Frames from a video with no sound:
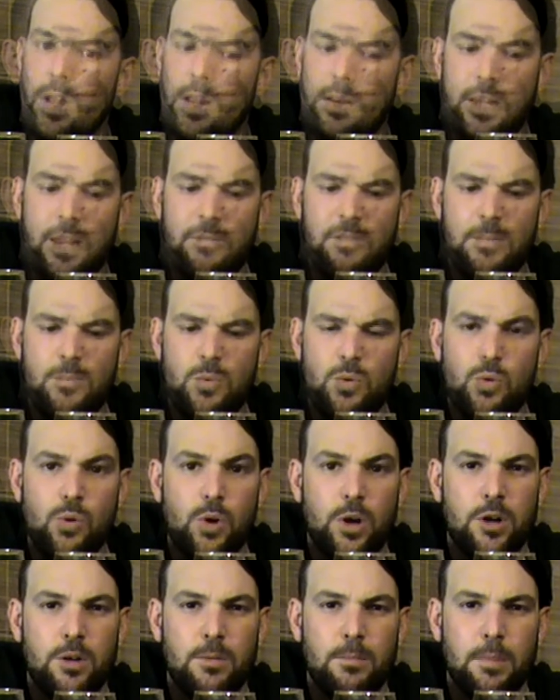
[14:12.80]
definitely more
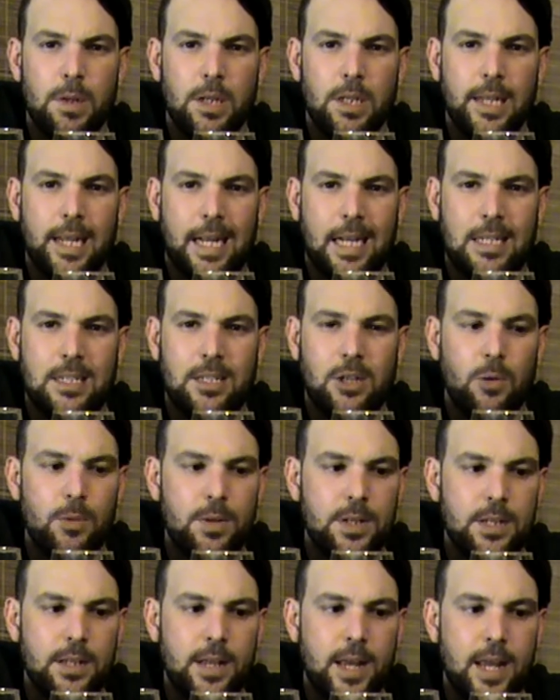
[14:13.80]
complex, I would
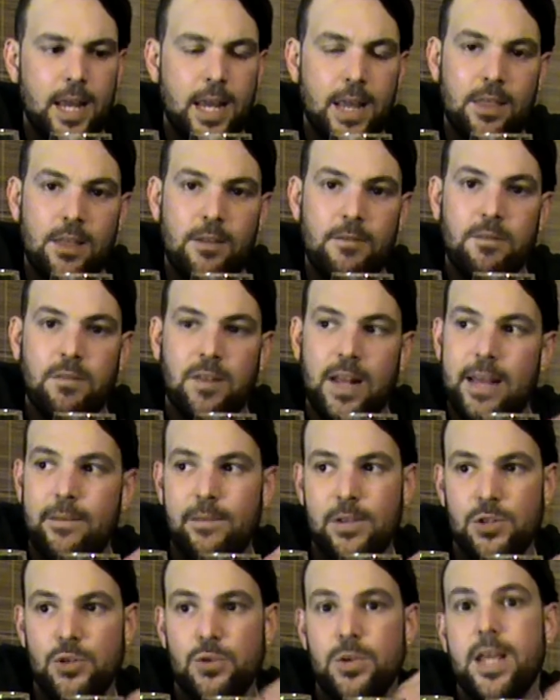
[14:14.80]
say, in the
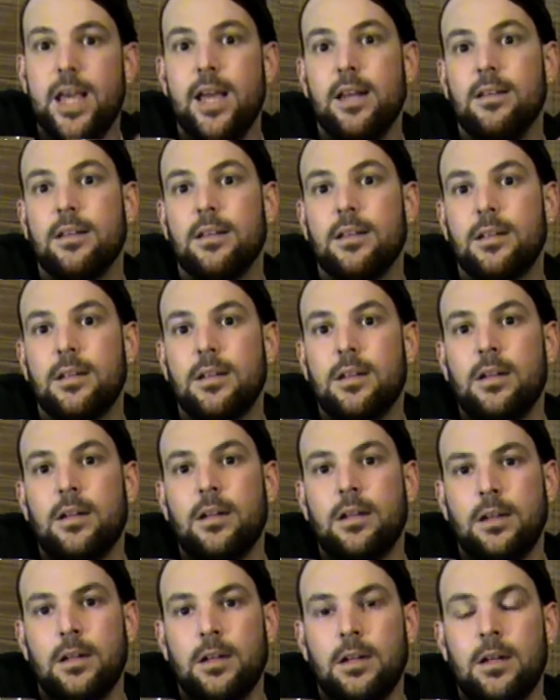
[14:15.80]
flavours you get
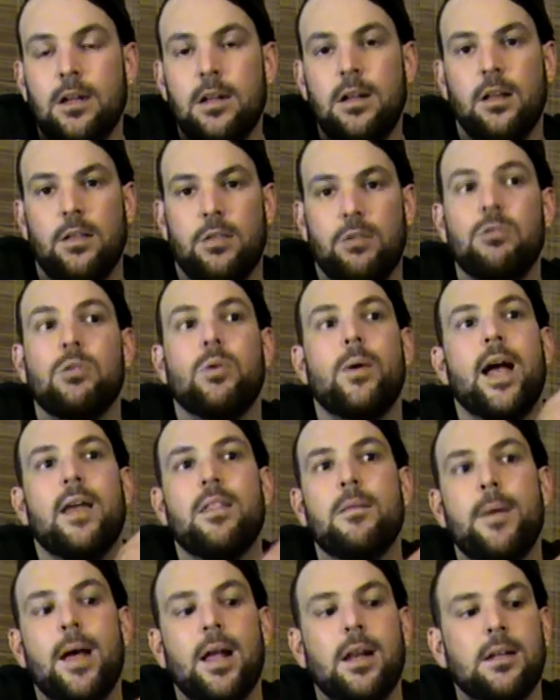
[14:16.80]
throughout the
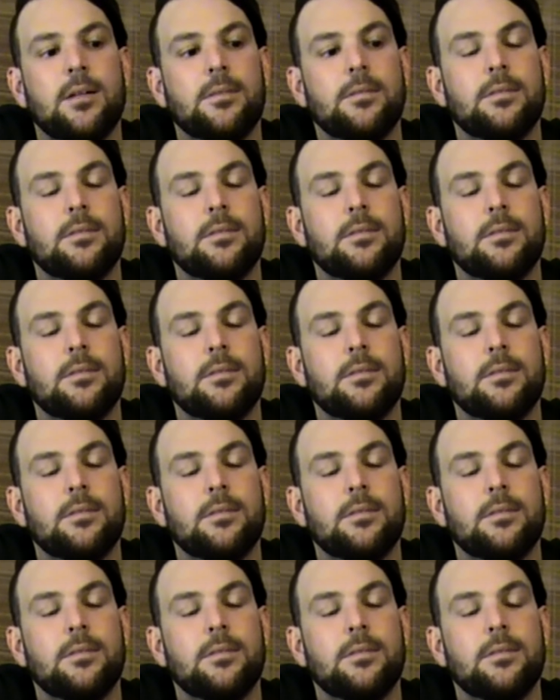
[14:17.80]
palate.